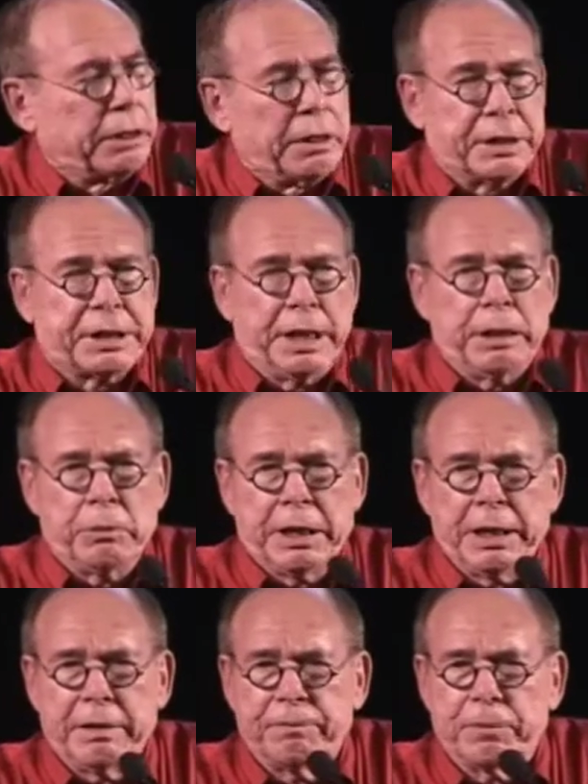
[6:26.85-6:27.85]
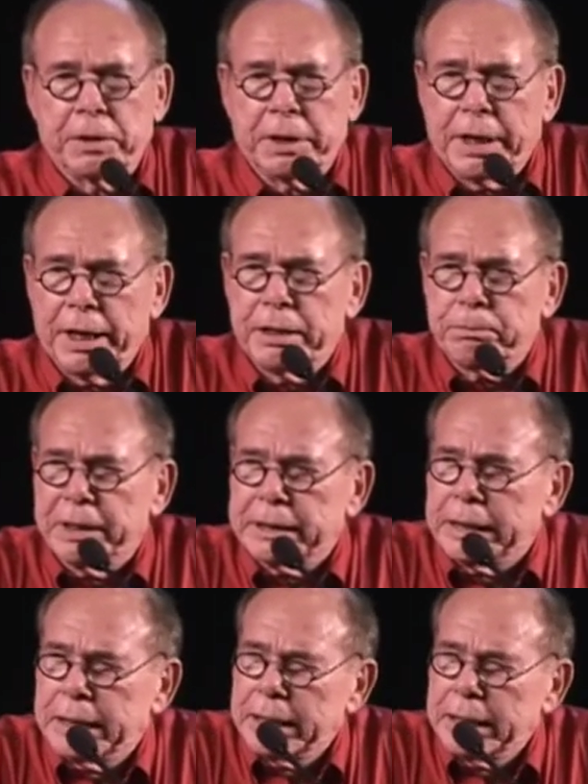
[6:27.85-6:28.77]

all the time we have for tonight, but